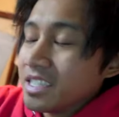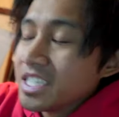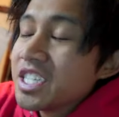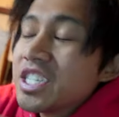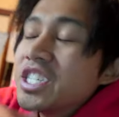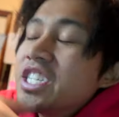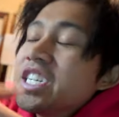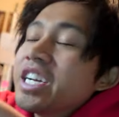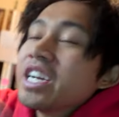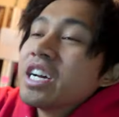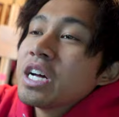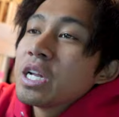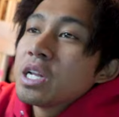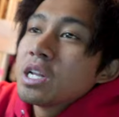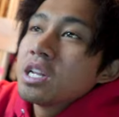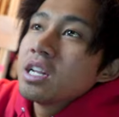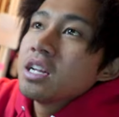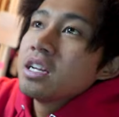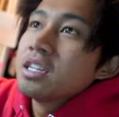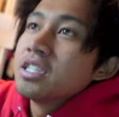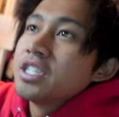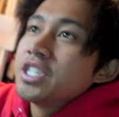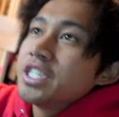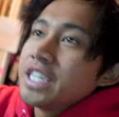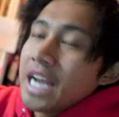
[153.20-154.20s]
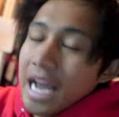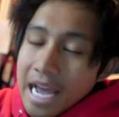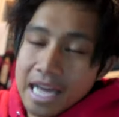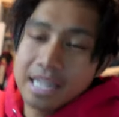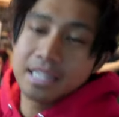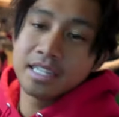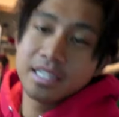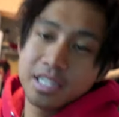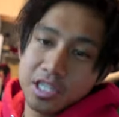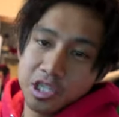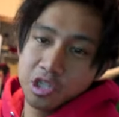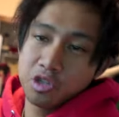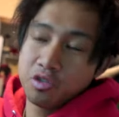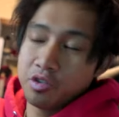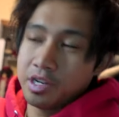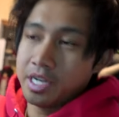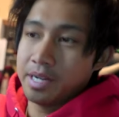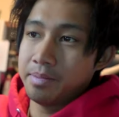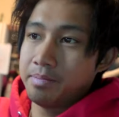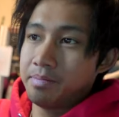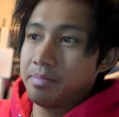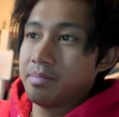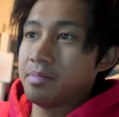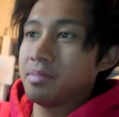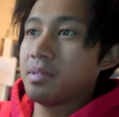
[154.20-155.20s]
a chill chat
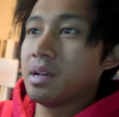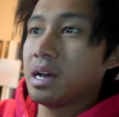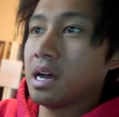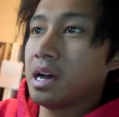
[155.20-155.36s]
stream.